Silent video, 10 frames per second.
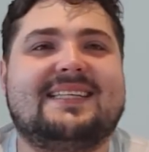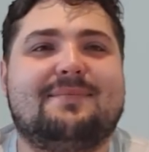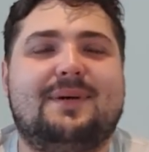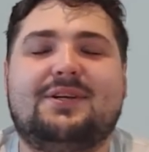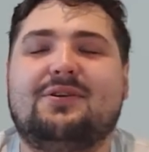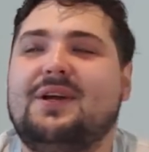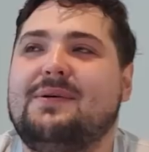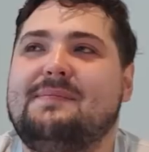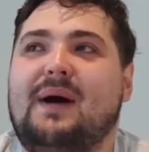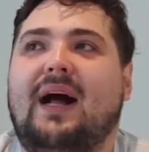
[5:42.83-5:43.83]
picture of you
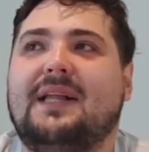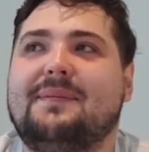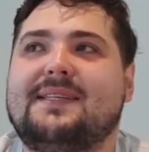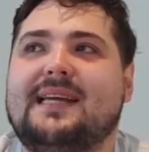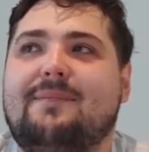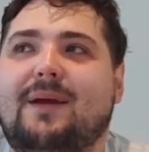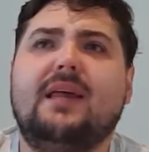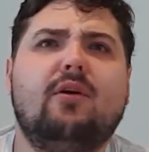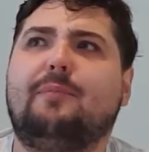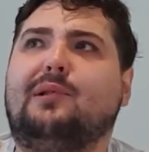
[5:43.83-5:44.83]
in Parliament sleeping.
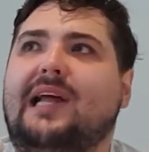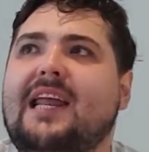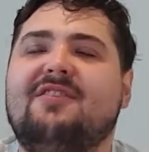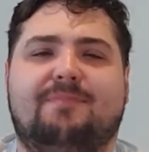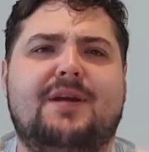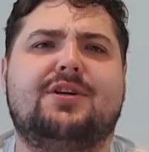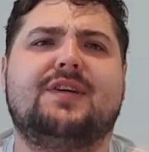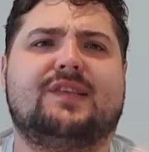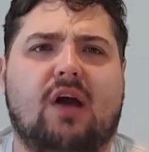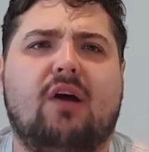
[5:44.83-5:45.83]
There are plenty of
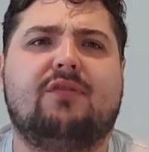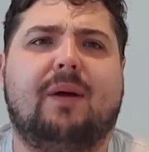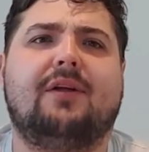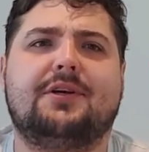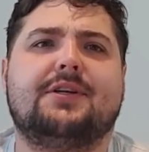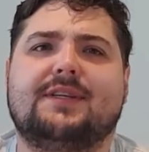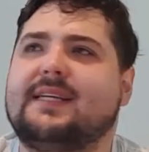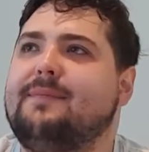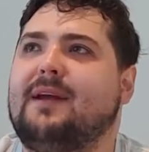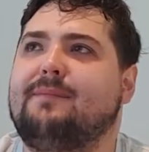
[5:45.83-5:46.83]
pictures of politicians
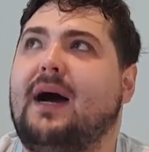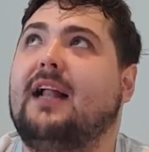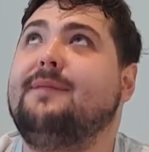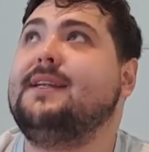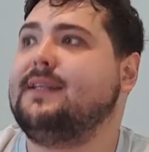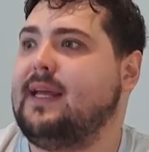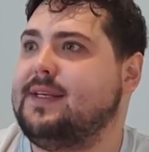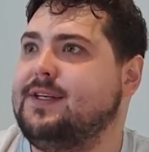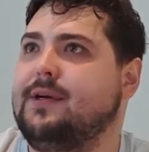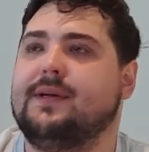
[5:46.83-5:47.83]
sleeping in Parliament,
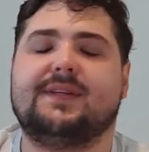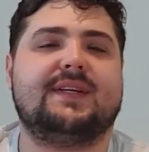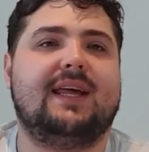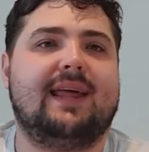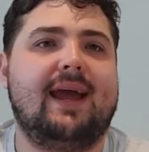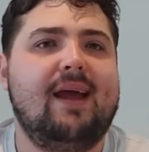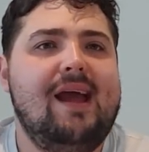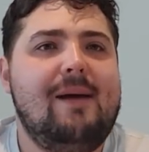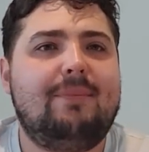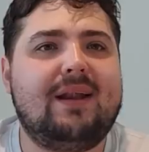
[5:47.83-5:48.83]
as you can see there,
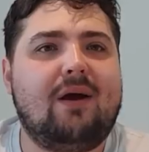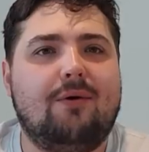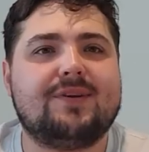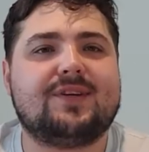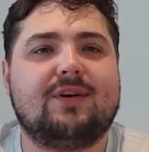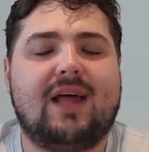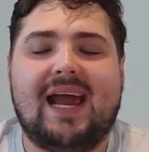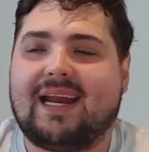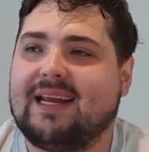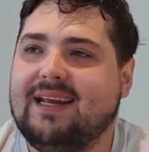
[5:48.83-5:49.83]
but also
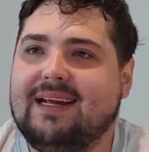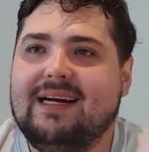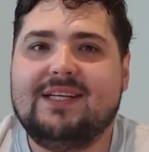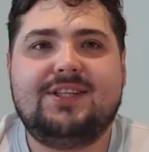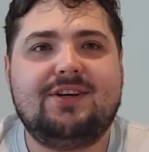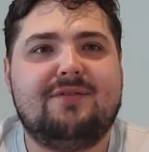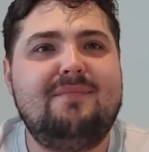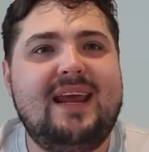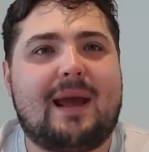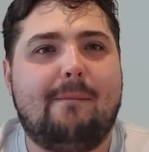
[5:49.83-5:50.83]
like, dude,
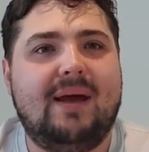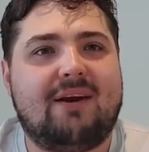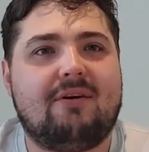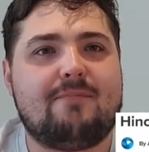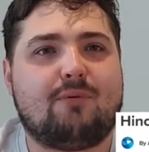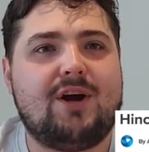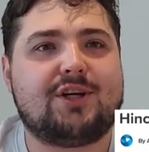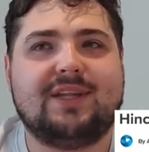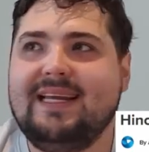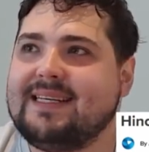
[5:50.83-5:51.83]
make a better
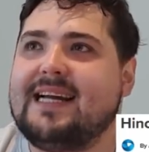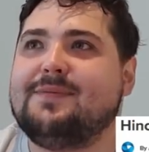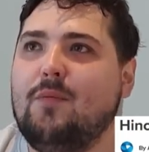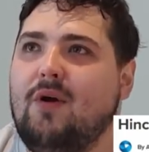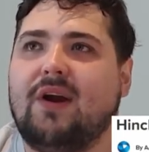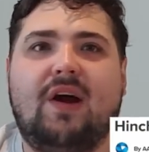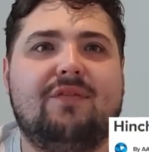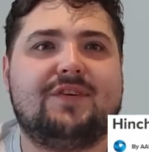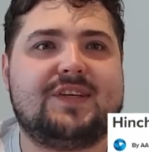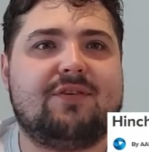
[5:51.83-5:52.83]
impression. These guys have been working
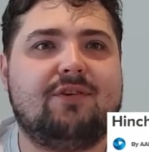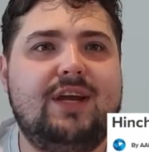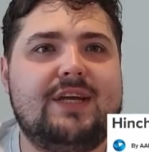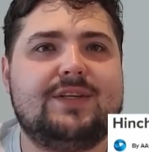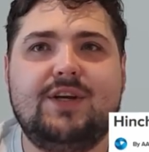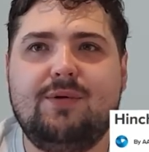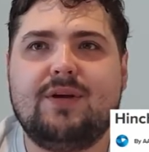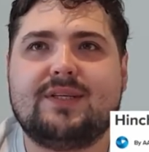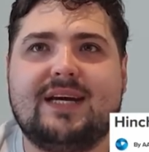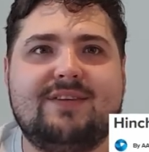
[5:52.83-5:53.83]
hard for several years. You
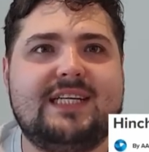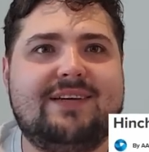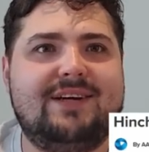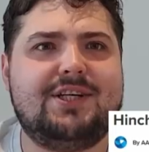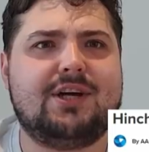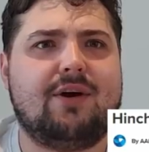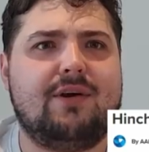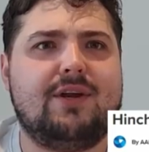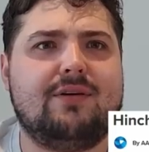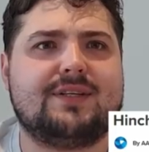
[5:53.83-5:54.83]
used to have a TV show
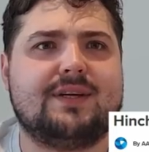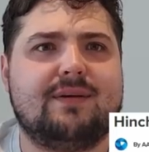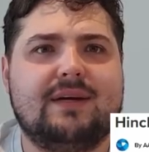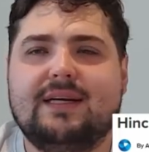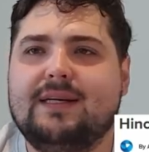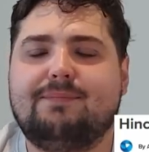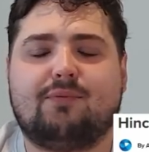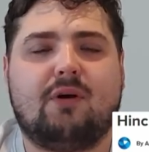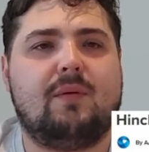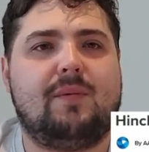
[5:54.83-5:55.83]
and you used to
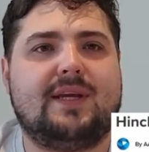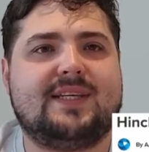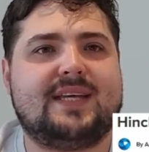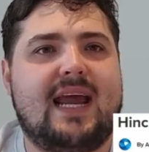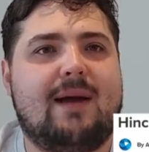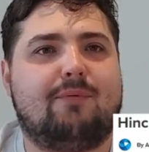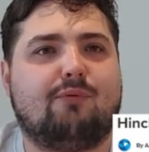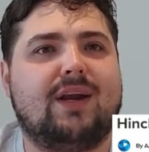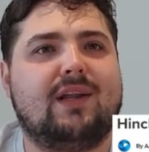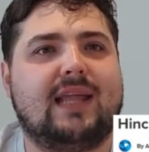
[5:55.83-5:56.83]
probably stay up
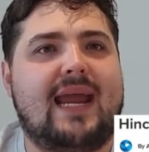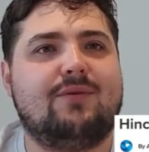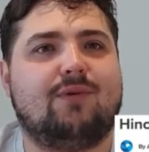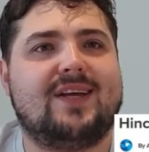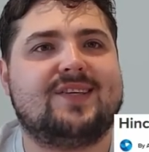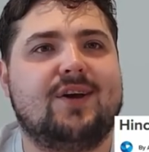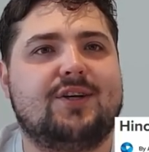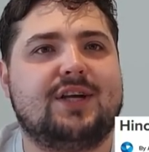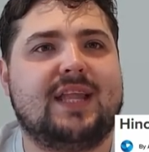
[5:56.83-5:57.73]
real late researching